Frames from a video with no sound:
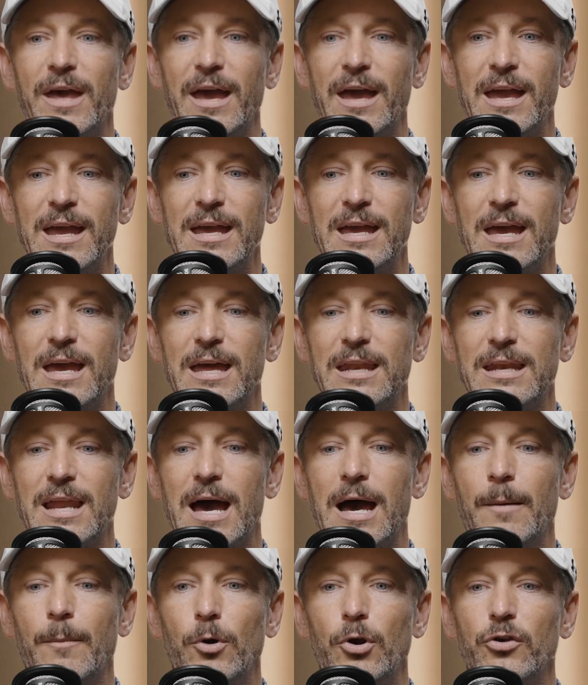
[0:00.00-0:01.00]
and
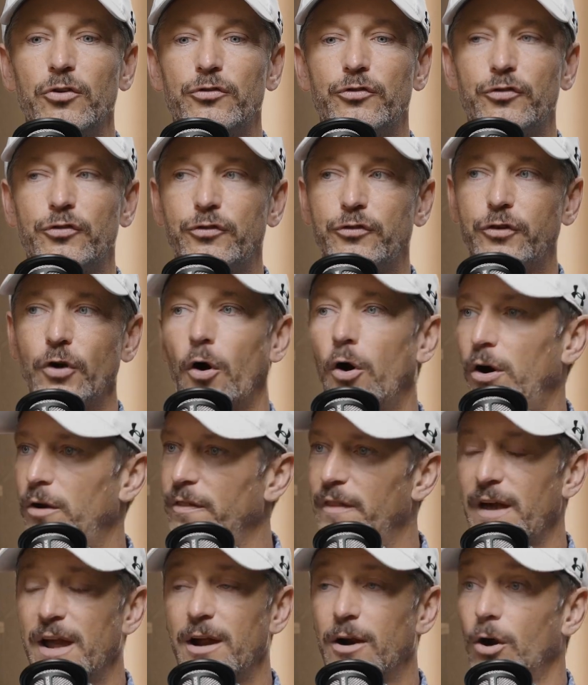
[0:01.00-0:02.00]
I'm going to
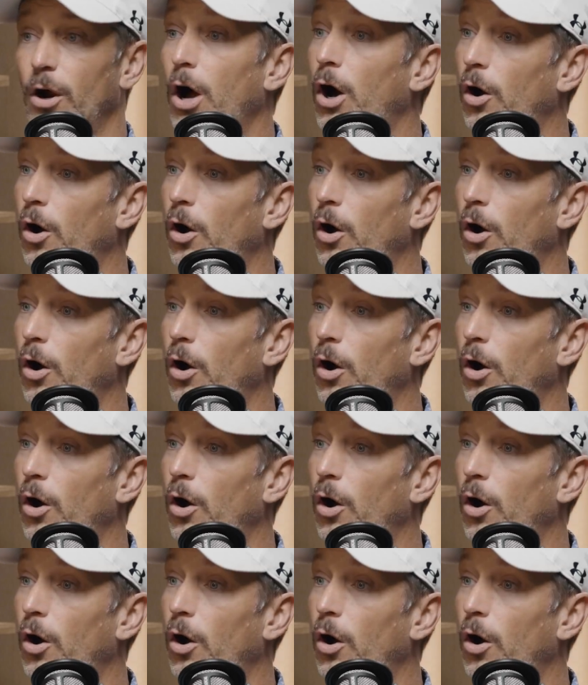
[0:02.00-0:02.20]
start there